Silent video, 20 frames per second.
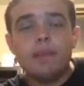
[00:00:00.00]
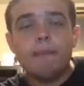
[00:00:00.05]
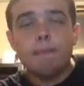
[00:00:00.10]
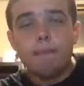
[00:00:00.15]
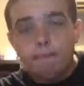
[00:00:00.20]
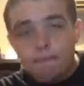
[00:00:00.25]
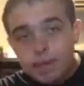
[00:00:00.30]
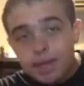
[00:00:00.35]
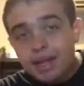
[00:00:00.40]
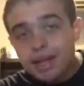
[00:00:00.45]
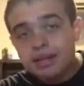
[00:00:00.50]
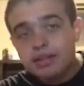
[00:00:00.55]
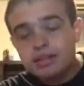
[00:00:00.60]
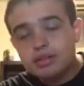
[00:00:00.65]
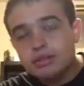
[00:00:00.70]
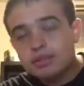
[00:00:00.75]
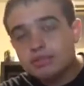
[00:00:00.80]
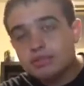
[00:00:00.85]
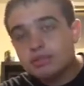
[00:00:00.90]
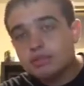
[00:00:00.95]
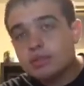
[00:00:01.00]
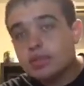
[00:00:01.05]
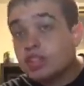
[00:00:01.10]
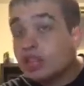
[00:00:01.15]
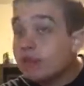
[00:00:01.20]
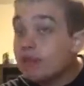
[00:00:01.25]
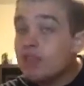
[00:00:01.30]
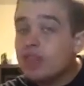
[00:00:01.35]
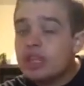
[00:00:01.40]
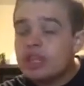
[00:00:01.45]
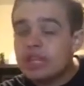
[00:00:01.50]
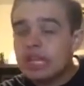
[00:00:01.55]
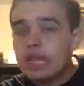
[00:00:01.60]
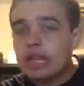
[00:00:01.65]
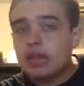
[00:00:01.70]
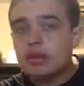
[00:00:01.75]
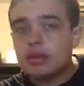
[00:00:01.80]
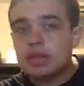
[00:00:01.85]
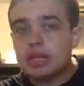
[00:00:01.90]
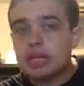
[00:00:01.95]
But, some of these
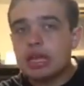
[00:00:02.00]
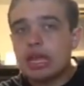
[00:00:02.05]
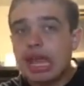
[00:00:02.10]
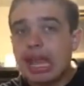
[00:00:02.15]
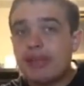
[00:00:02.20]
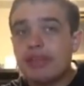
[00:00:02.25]
DLC,